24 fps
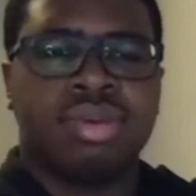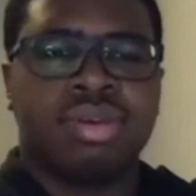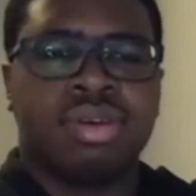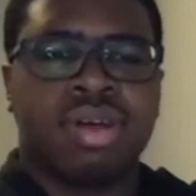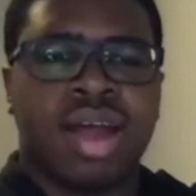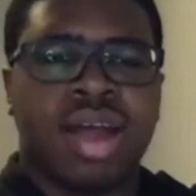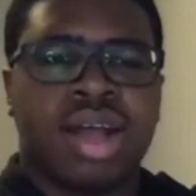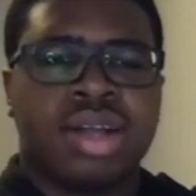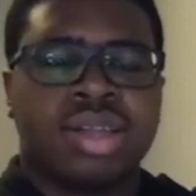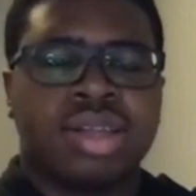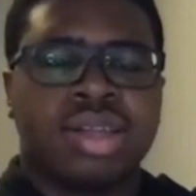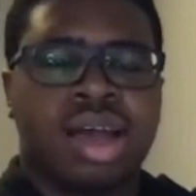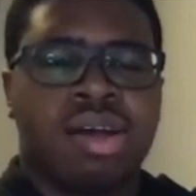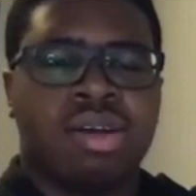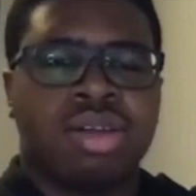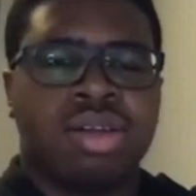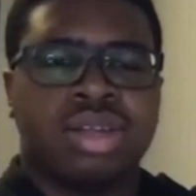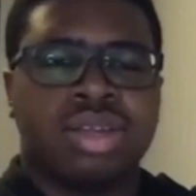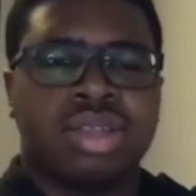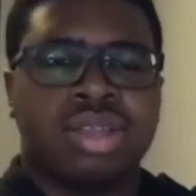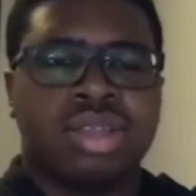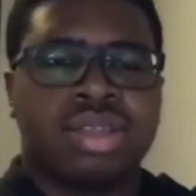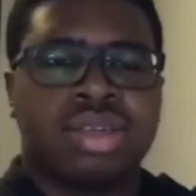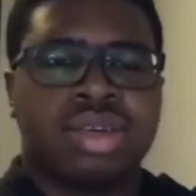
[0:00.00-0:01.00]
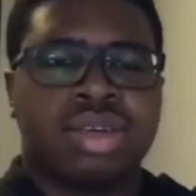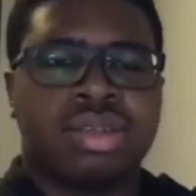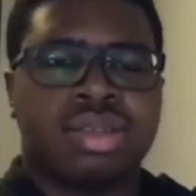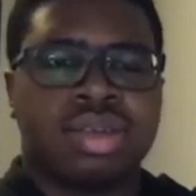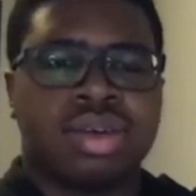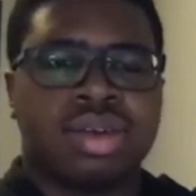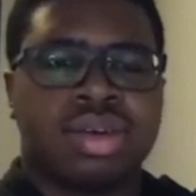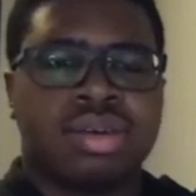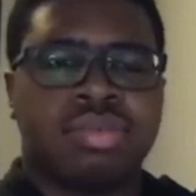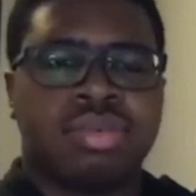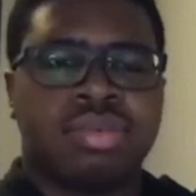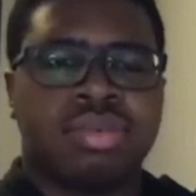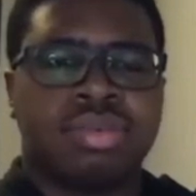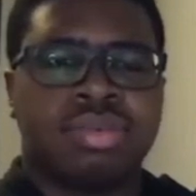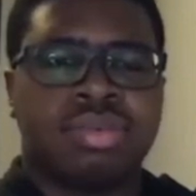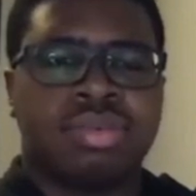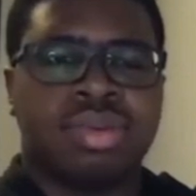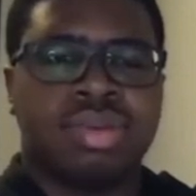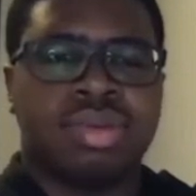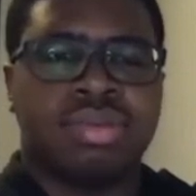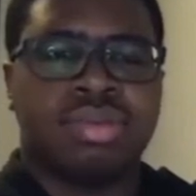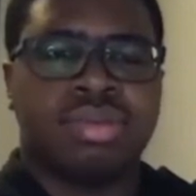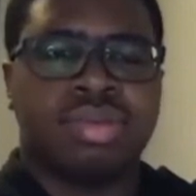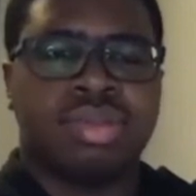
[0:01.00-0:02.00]
crack down on this exam
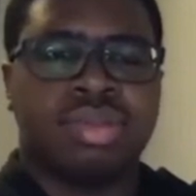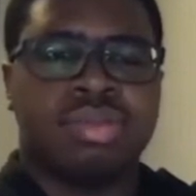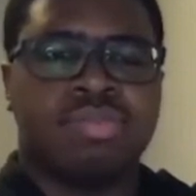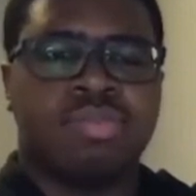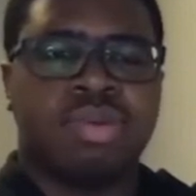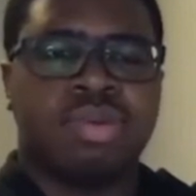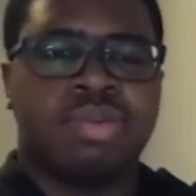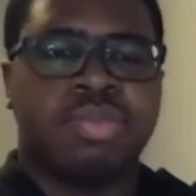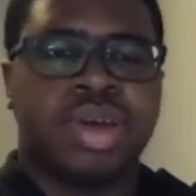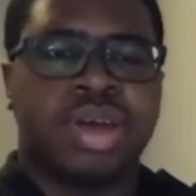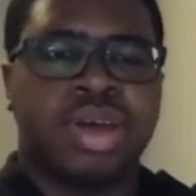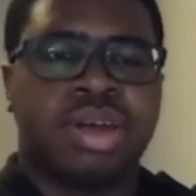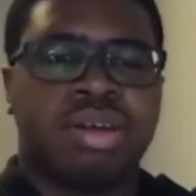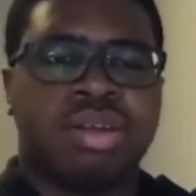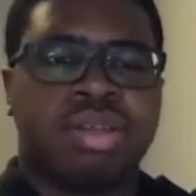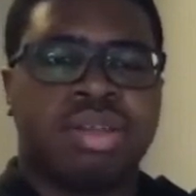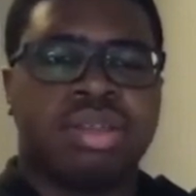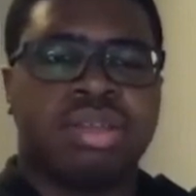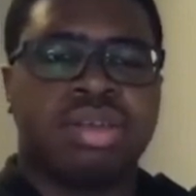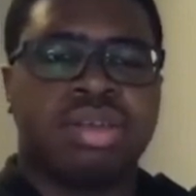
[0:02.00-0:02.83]
to prepare?